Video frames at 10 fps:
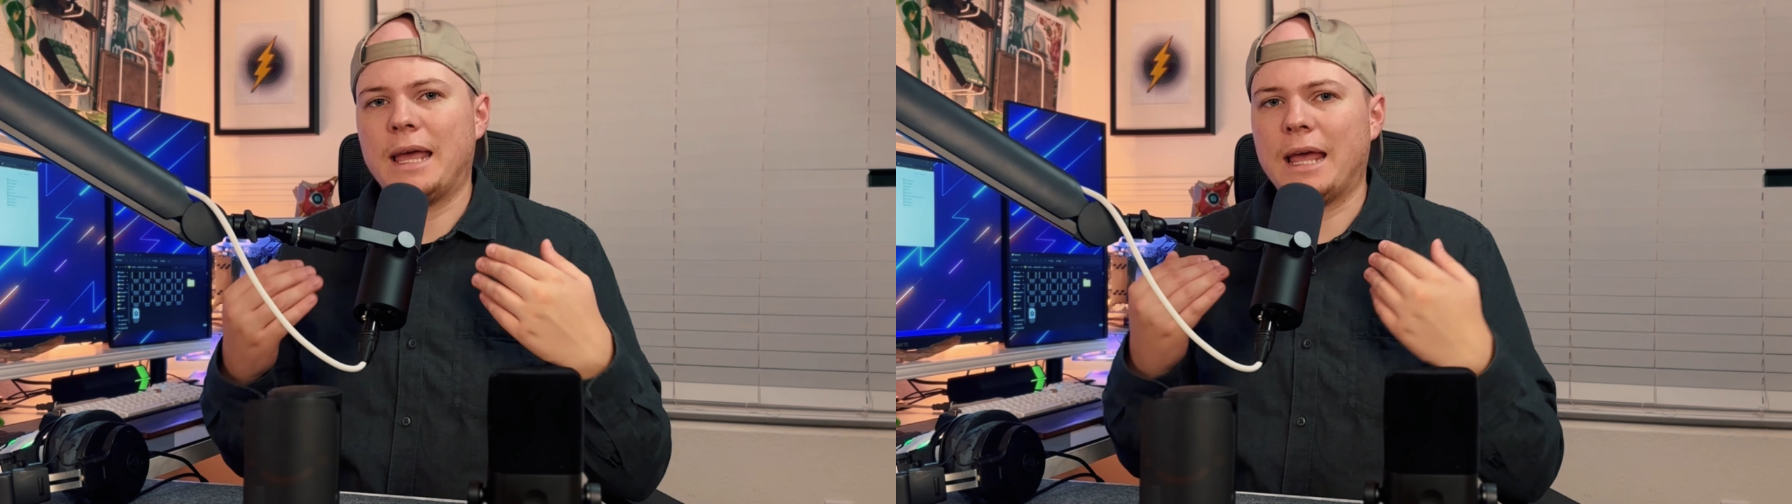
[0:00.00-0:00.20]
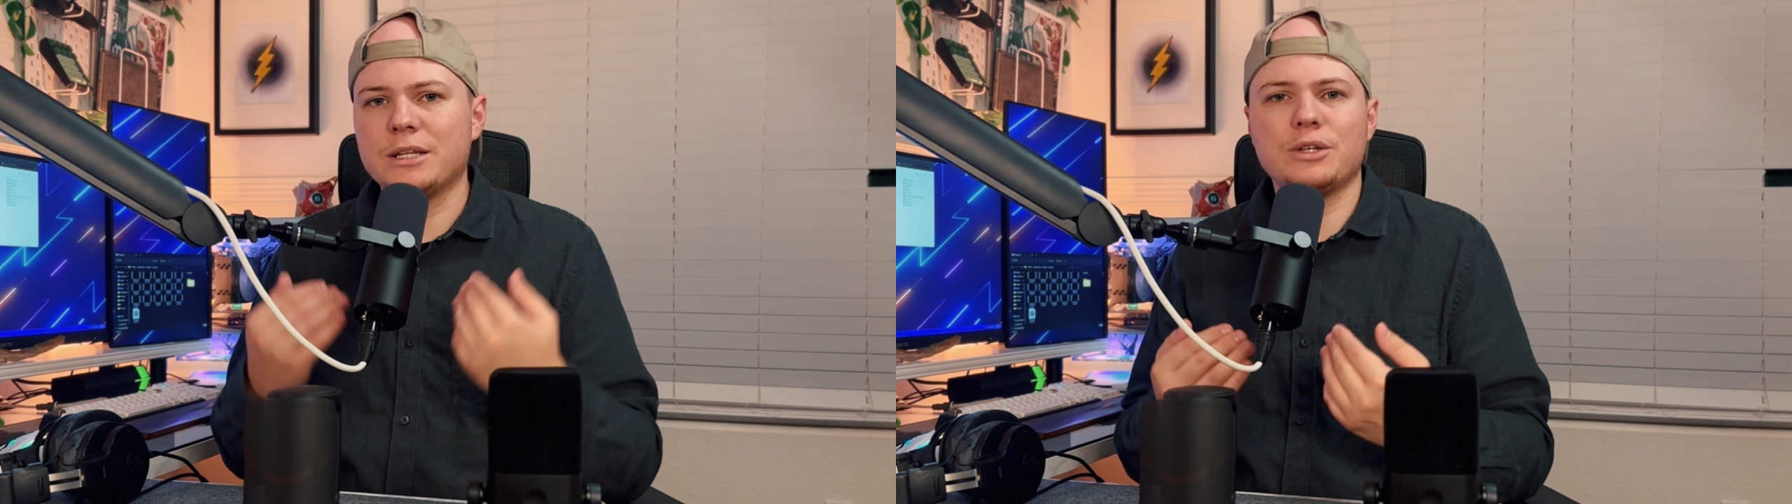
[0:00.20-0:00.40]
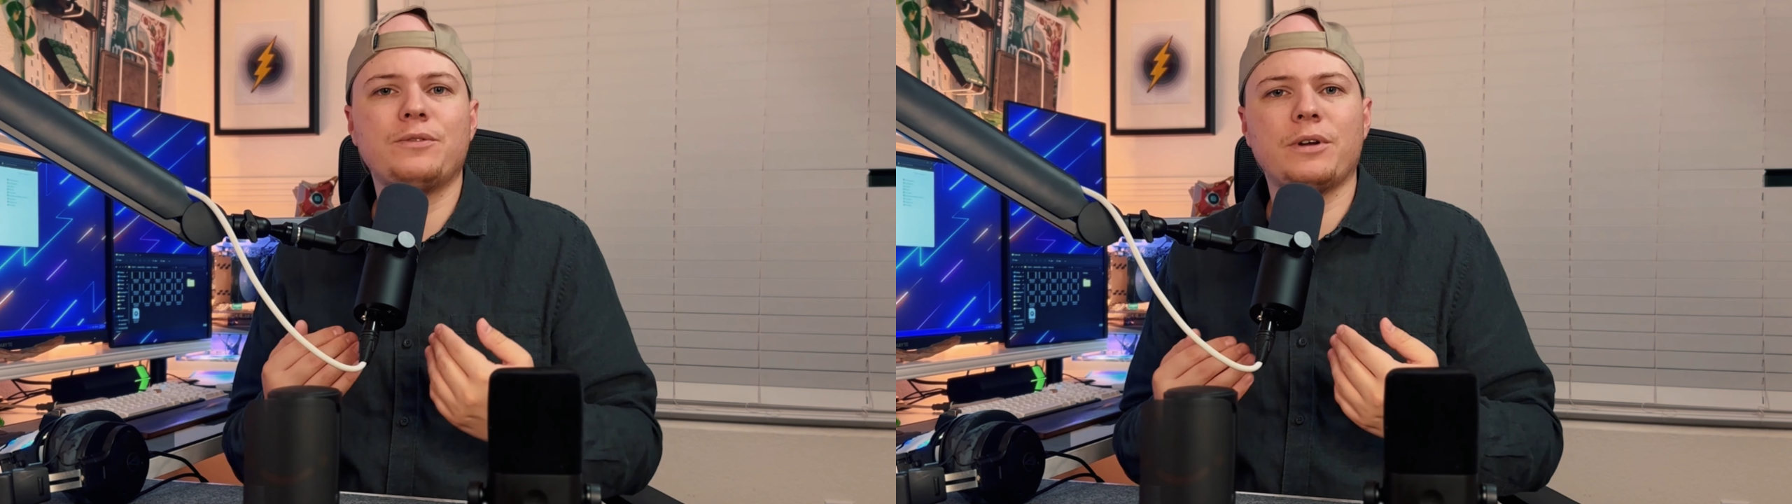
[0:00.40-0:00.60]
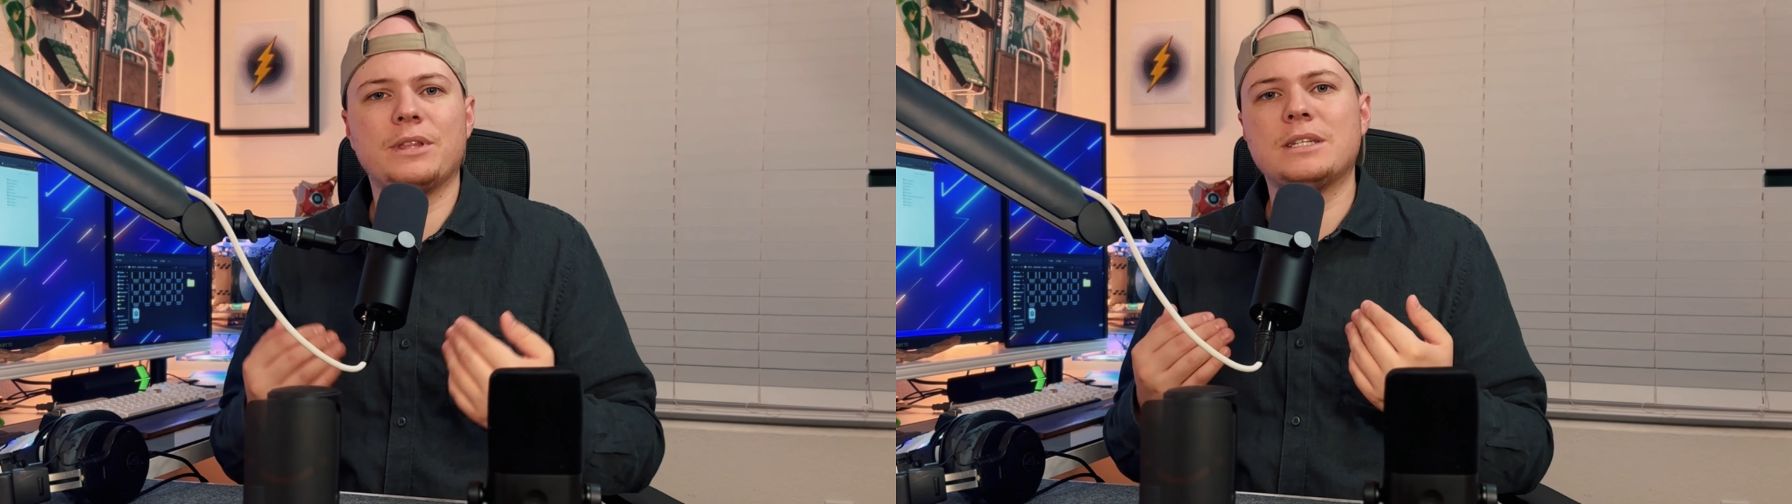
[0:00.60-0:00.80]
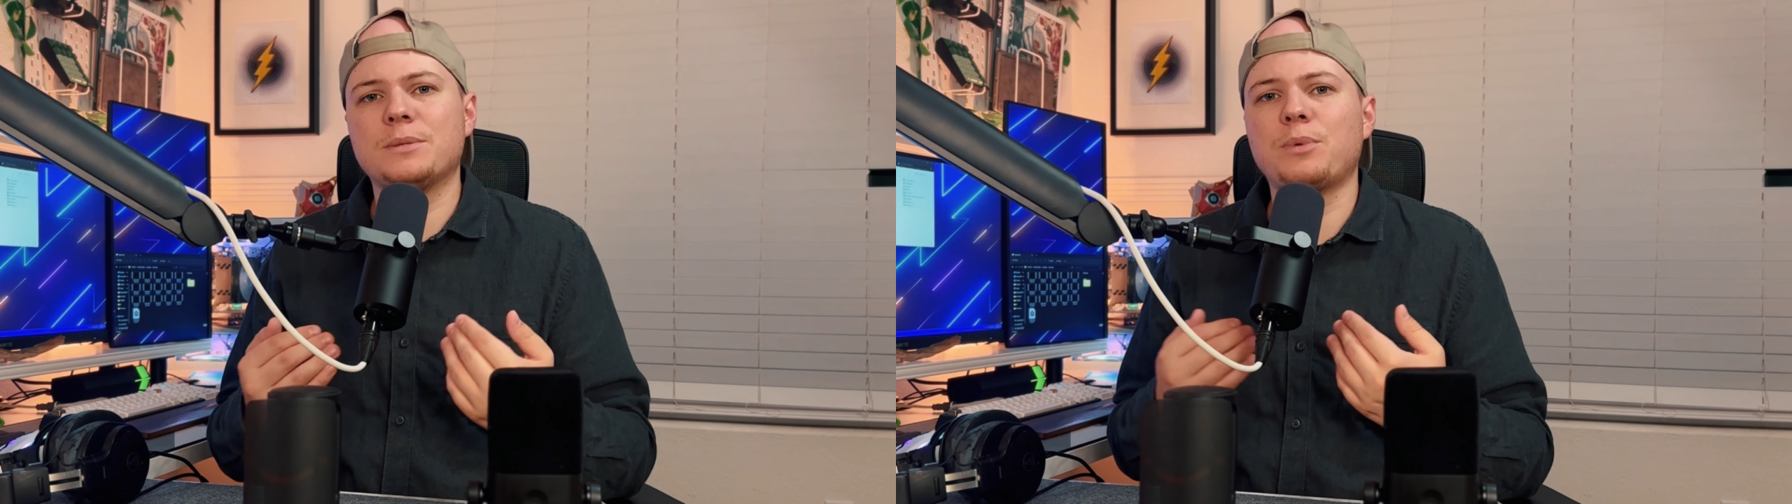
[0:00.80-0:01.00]
And so far,
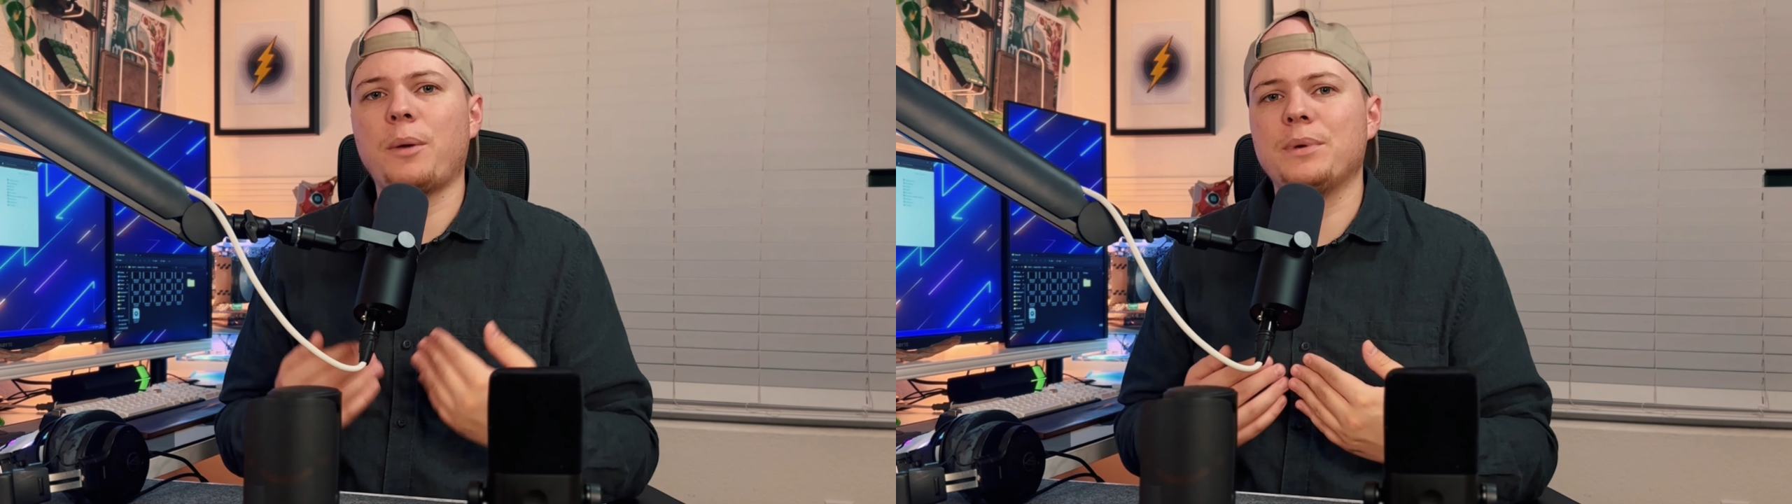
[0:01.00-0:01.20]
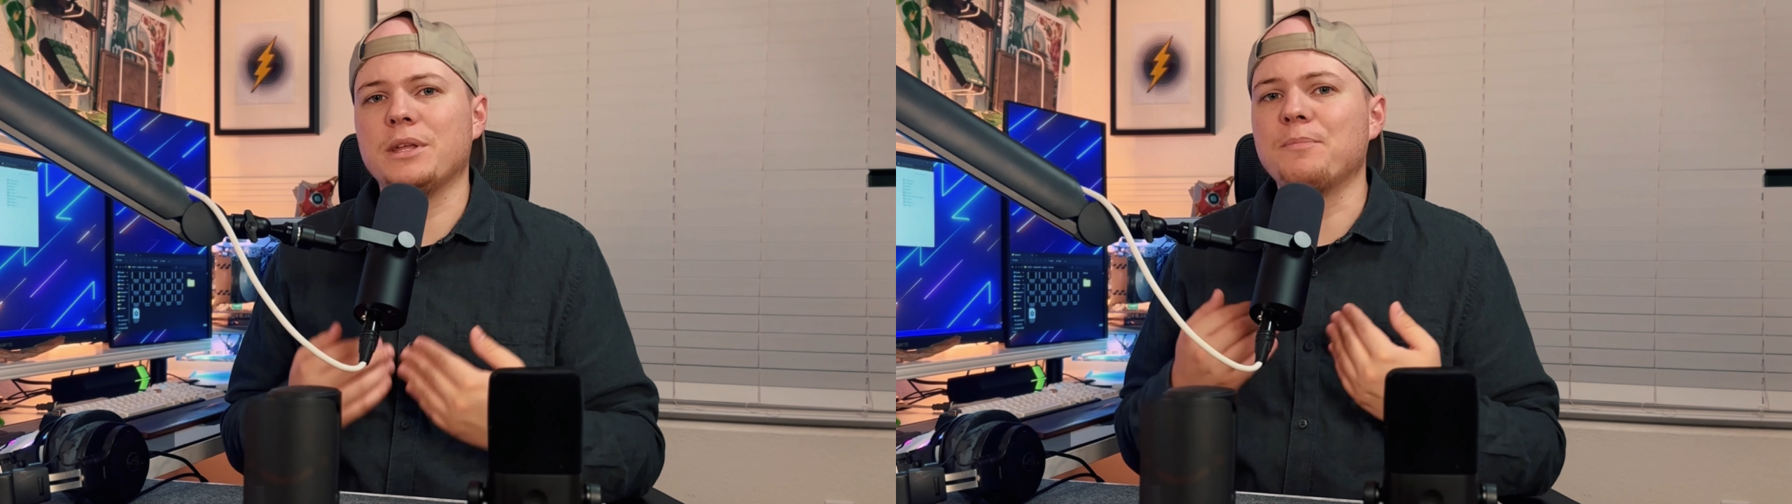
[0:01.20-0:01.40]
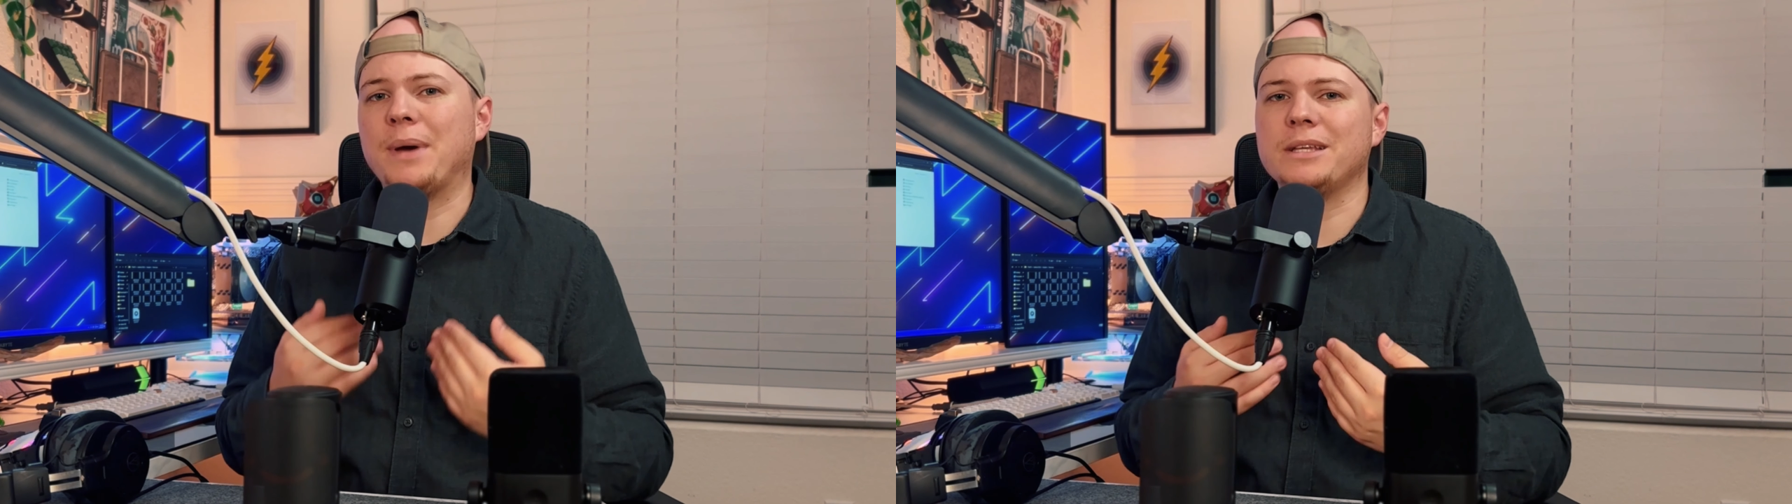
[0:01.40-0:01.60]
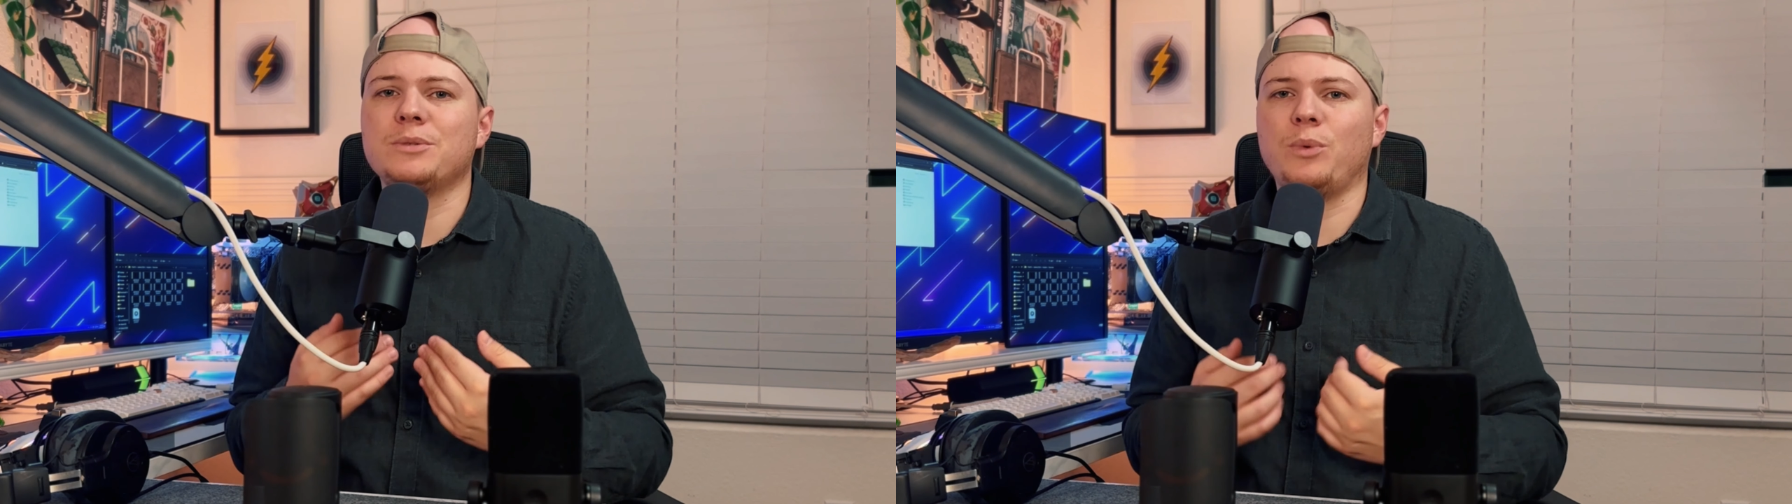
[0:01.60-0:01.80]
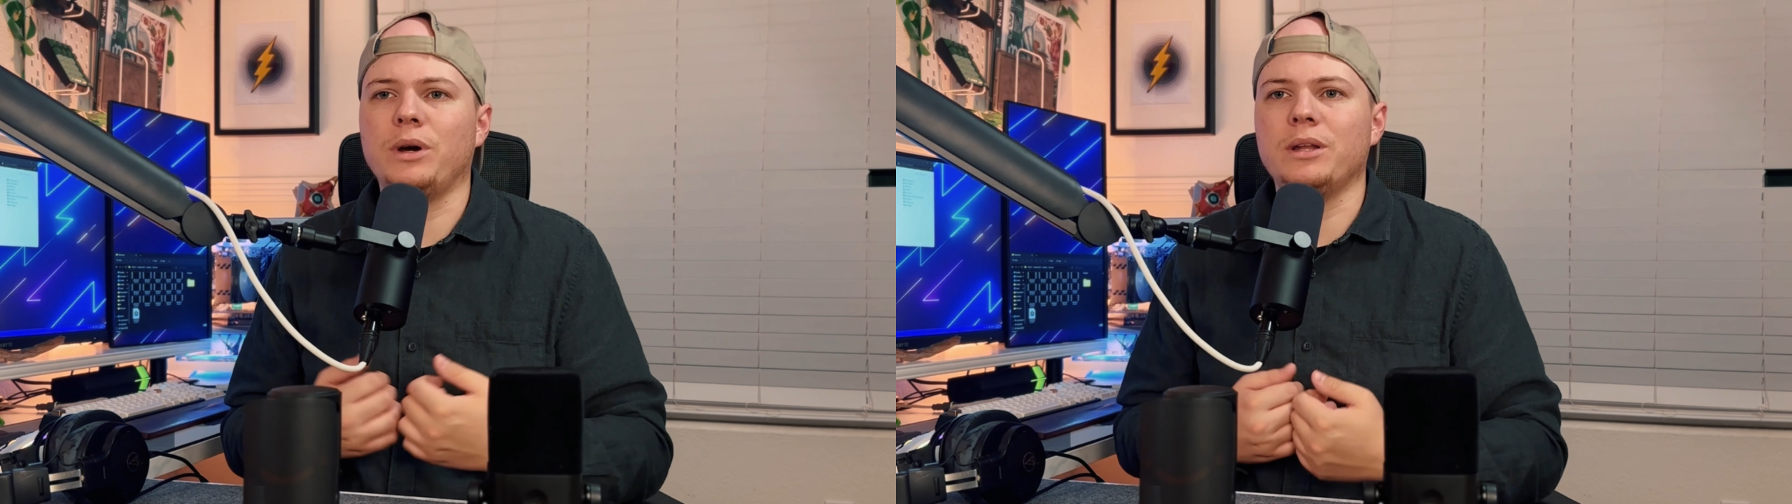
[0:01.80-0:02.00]
this is probably their
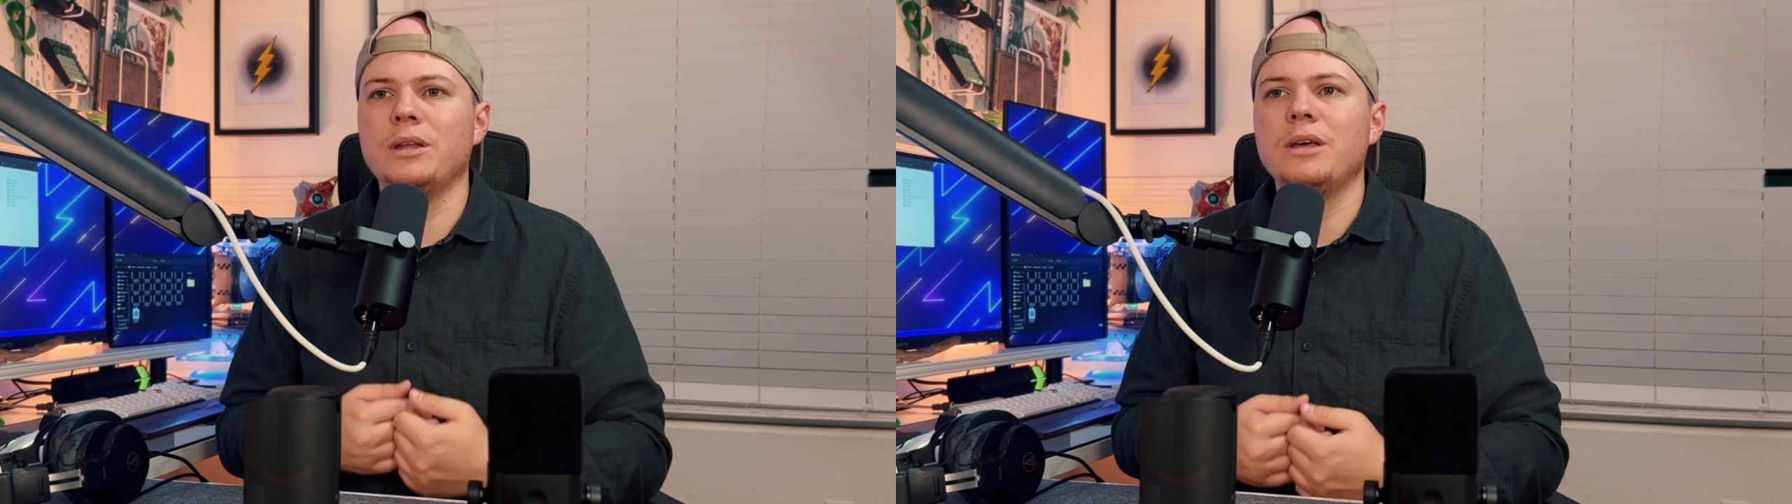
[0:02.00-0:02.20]
best one.